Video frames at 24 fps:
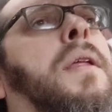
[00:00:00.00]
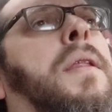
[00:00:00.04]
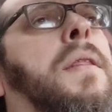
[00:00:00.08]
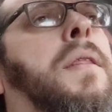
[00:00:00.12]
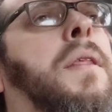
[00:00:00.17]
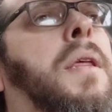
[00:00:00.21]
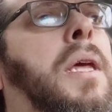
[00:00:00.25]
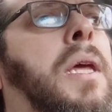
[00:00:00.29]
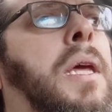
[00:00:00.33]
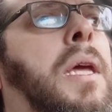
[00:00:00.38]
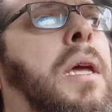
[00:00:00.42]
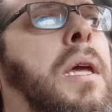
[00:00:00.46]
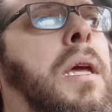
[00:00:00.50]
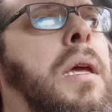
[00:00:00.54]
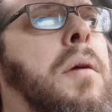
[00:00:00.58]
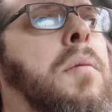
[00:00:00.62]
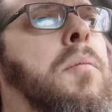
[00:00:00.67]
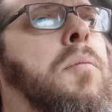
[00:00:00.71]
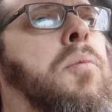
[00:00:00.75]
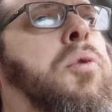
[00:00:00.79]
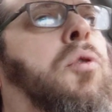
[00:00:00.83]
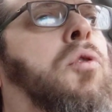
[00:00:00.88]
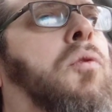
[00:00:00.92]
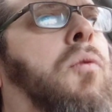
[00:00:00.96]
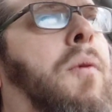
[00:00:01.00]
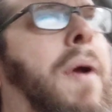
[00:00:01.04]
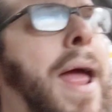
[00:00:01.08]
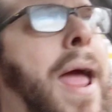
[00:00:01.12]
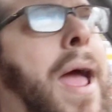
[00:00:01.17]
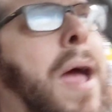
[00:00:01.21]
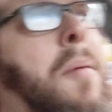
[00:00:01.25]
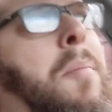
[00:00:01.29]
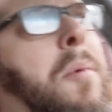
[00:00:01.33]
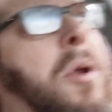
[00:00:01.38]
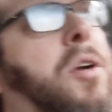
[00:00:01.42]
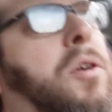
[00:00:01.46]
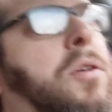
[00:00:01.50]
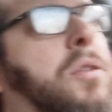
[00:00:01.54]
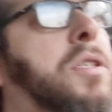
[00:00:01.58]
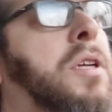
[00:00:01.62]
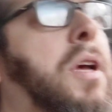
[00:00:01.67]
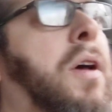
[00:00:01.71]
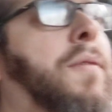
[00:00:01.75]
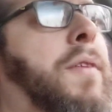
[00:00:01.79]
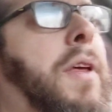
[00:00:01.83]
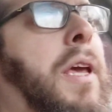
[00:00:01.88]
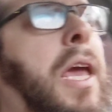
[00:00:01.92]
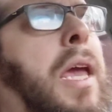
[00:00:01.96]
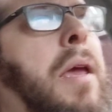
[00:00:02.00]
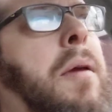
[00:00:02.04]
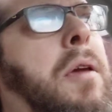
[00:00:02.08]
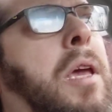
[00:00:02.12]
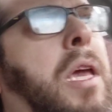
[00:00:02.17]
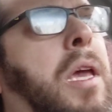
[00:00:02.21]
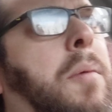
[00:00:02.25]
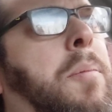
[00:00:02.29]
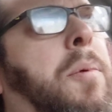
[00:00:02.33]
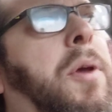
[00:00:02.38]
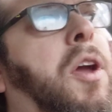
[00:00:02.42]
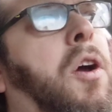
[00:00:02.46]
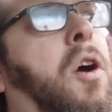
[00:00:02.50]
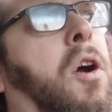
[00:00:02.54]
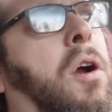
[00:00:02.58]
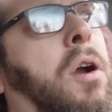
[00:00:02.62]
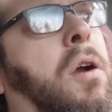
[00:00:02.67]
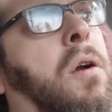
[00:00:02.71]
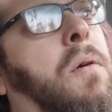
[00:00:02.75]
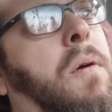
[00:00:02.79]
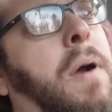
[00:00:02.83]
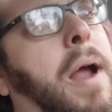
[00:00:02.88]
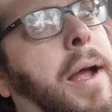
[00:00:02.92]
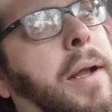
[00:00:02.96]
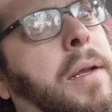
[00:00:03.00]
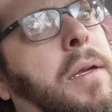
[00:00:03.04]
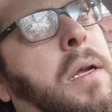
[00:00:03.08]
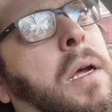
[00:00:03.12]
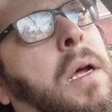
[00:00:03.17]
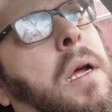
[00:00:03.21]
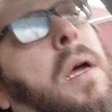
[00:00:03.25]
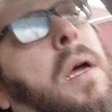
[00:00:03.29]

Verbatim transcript: the parameters of the gatekeeping are correct.